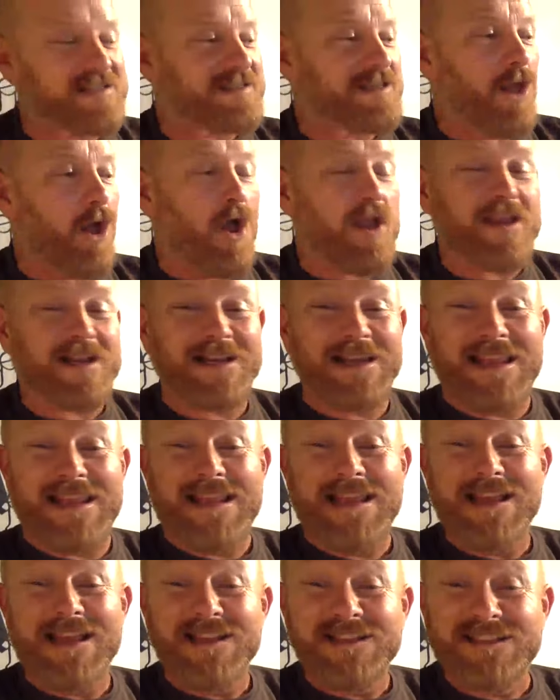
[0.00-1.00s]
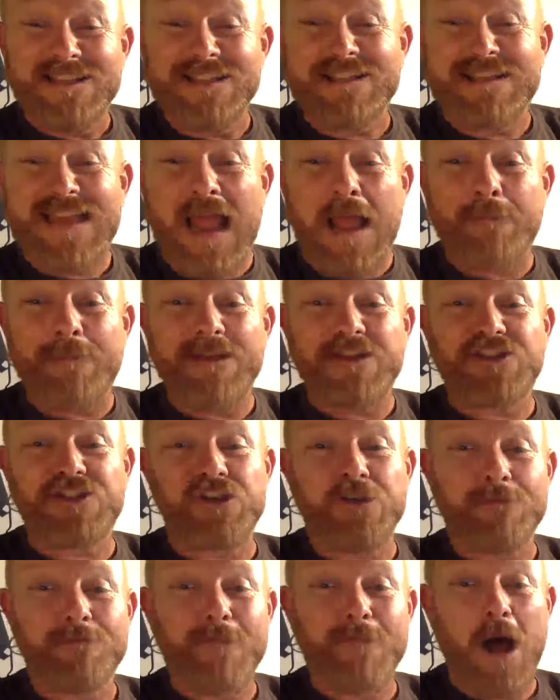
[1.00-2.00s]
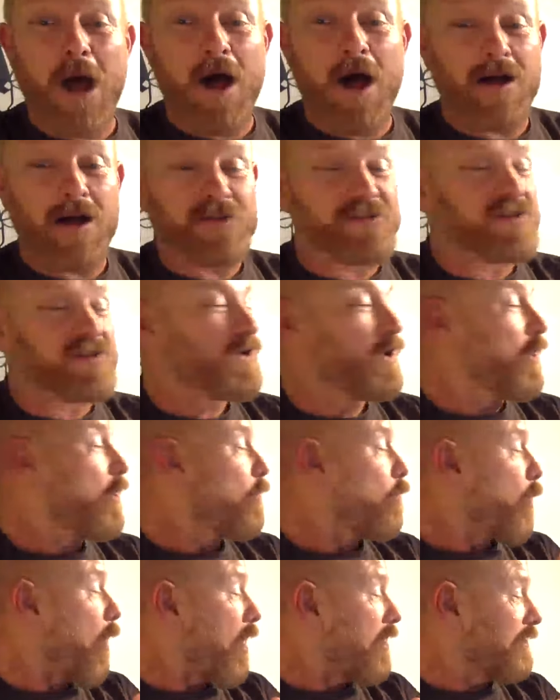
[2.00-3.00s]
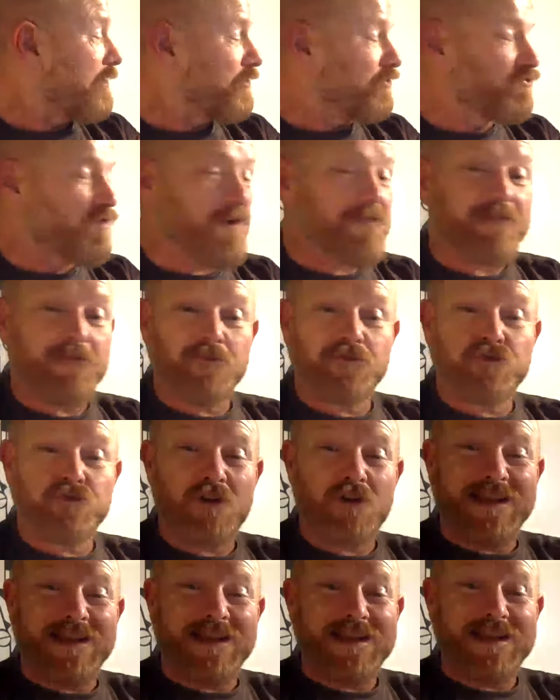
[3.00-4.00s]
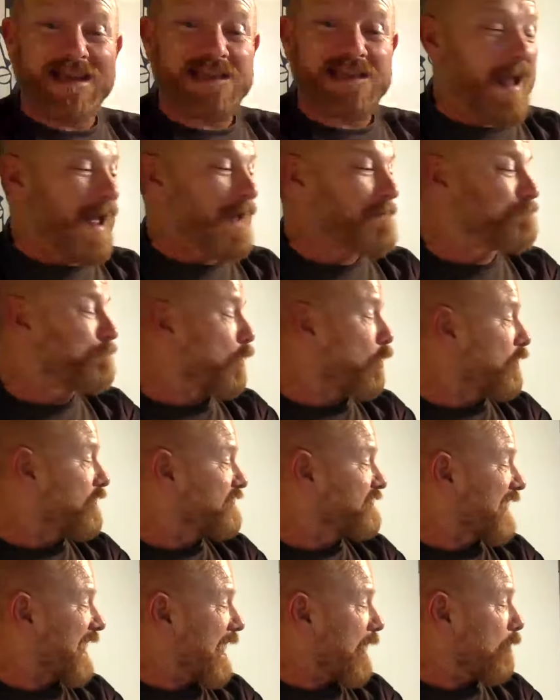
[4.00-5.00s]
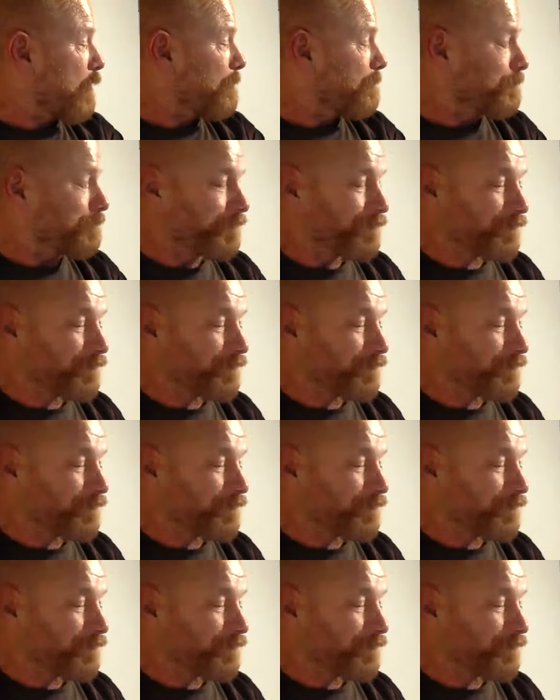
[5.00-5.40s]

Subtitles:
less likely to damage your mast while you're drilling these bad boys out.